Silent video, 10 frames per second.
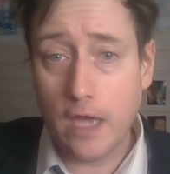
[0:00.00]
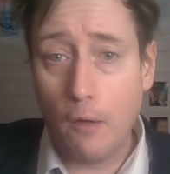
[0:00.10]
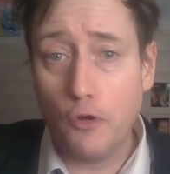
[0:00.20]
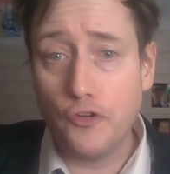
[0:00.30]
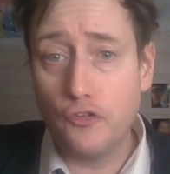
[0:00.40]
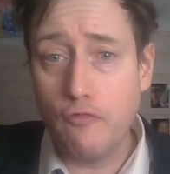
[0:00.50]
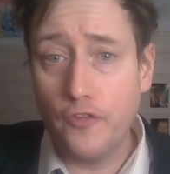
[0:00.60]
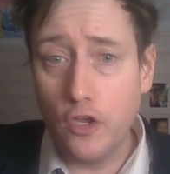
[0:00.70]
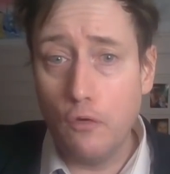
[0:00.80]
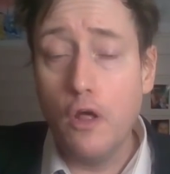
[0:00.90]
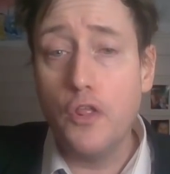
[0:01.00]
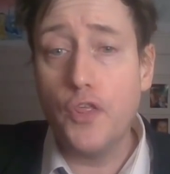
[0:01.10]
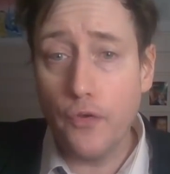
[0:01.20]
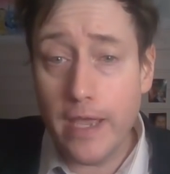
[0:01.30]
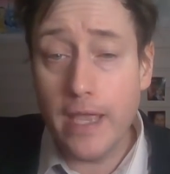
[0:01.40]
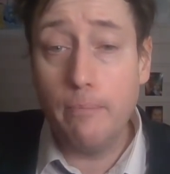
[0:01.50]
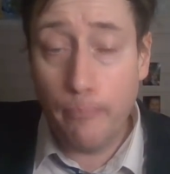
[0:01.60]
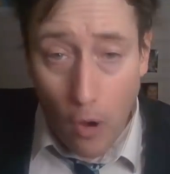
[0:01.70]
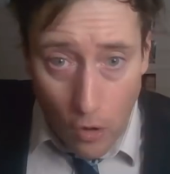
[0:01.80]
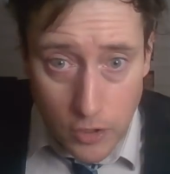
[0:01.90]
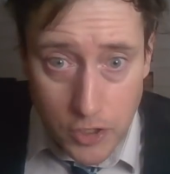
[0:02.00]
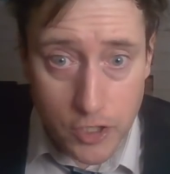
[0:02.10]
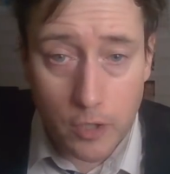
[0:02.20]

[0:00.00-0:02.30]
I want to review 3 books